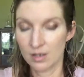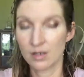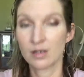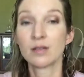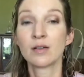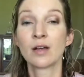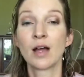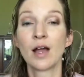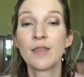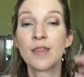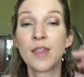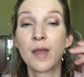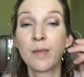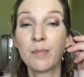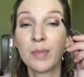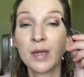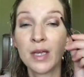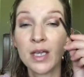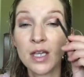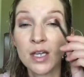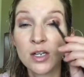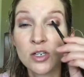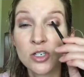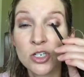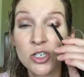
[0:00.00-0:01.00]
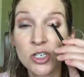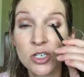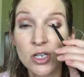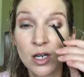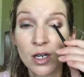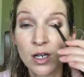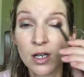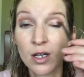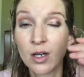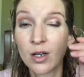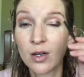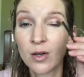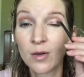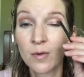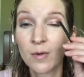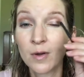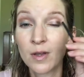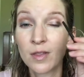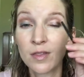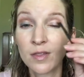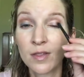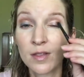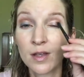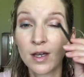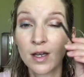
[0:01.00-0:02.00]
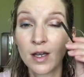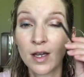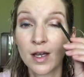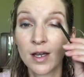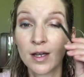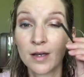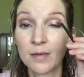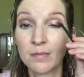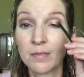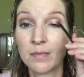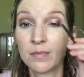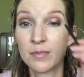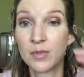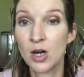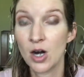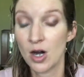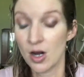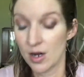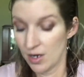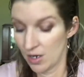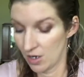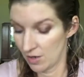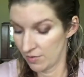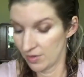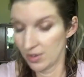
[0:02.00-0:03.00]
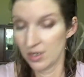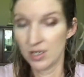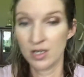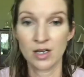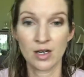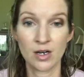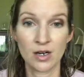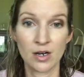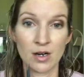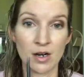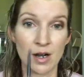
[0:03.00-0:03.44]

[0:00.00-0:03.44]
Got the peach with the garnet over here,